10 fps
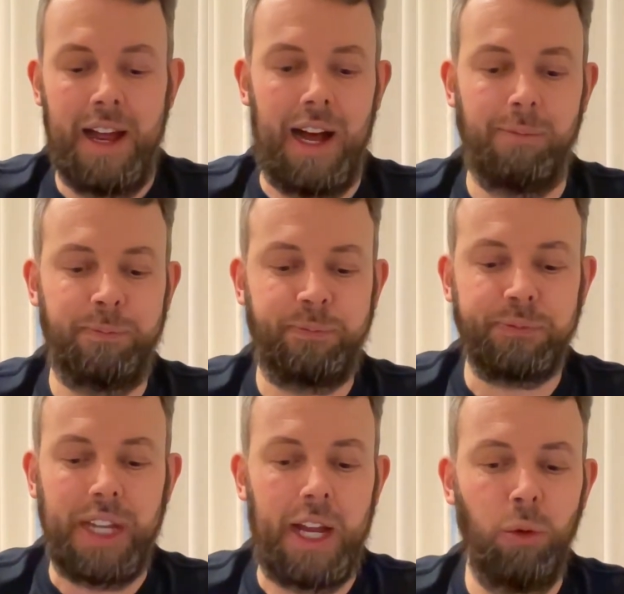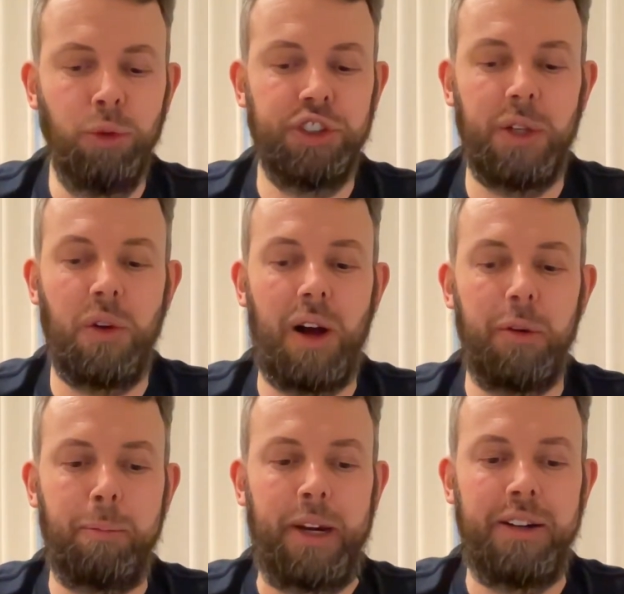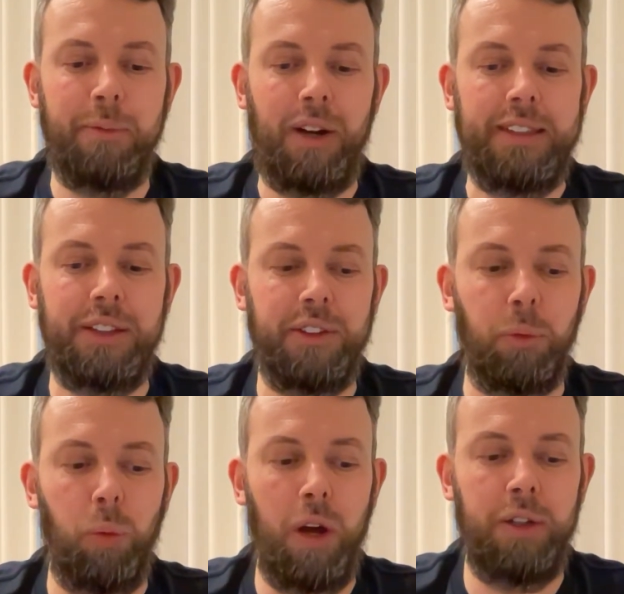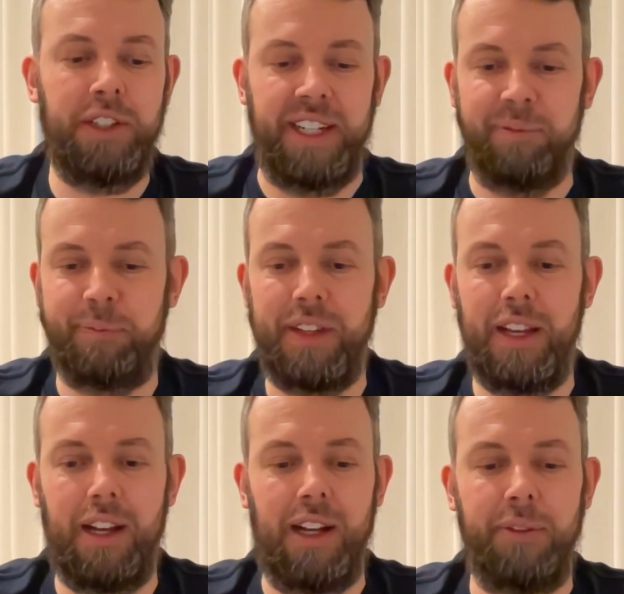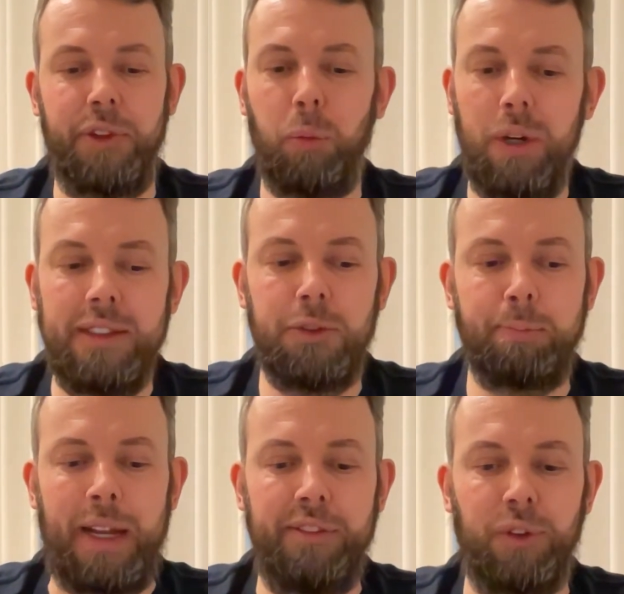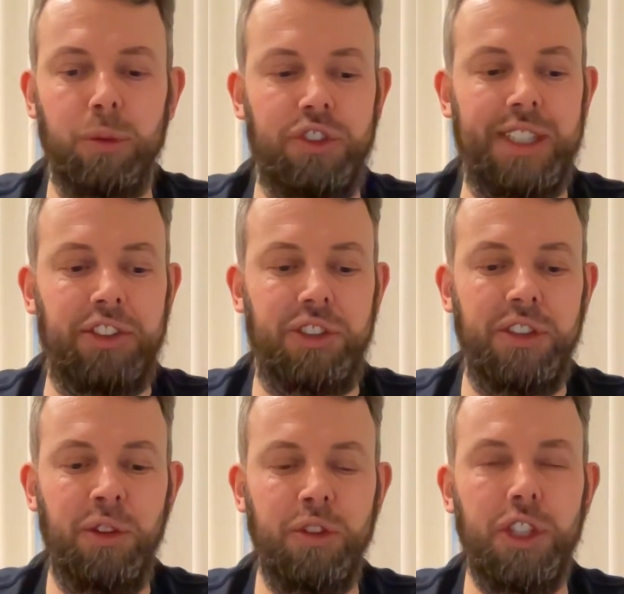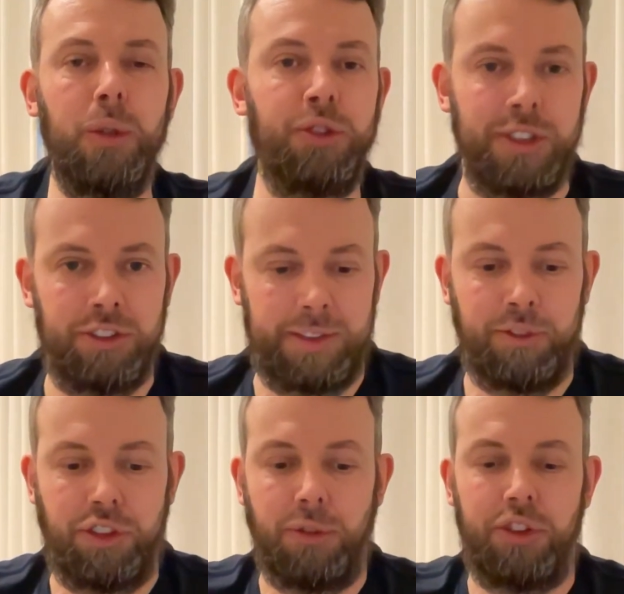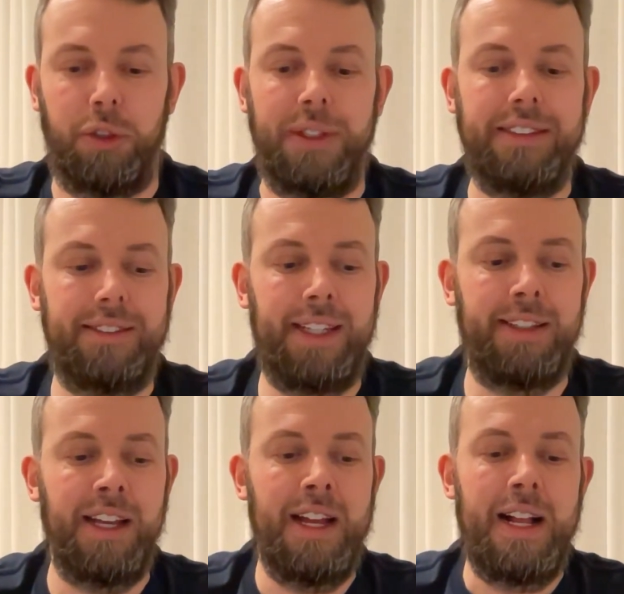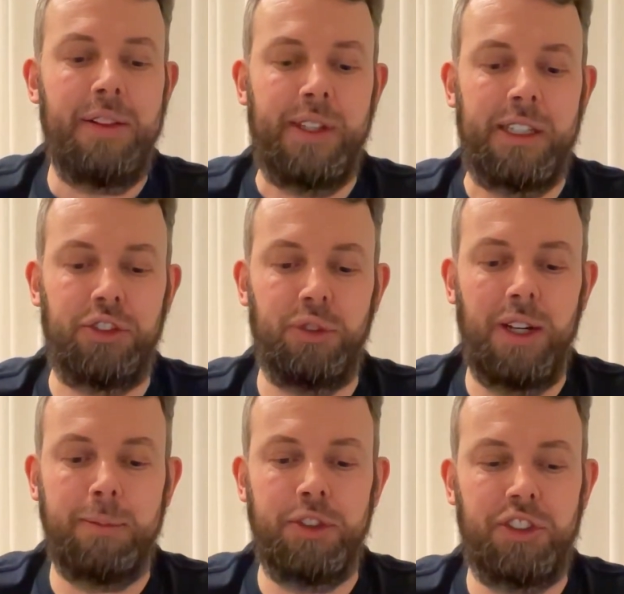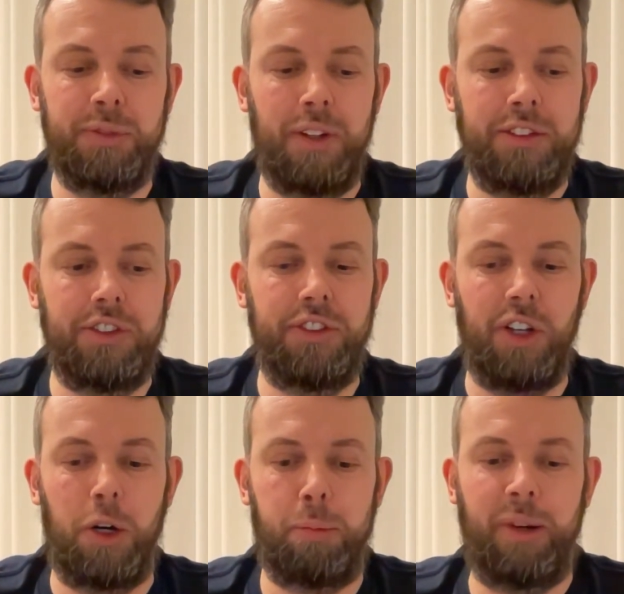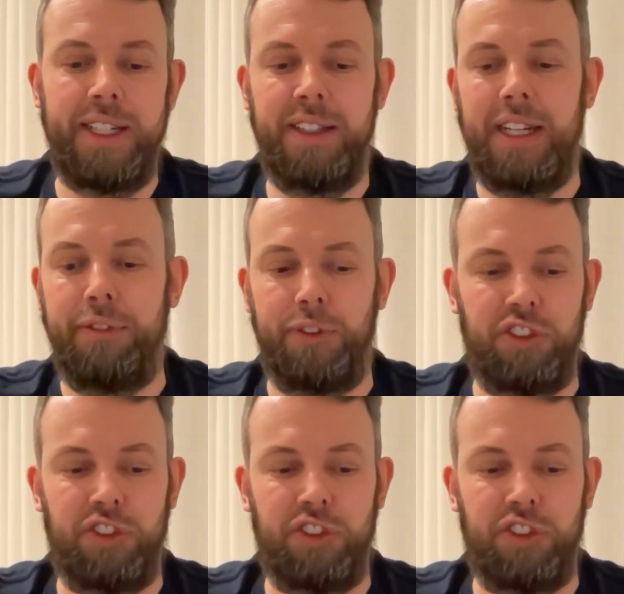Um, and also I would bear in mind the wording. Uh, the words P E N fault detection are not used in seven two two. Instead, they're described as devices that operate if the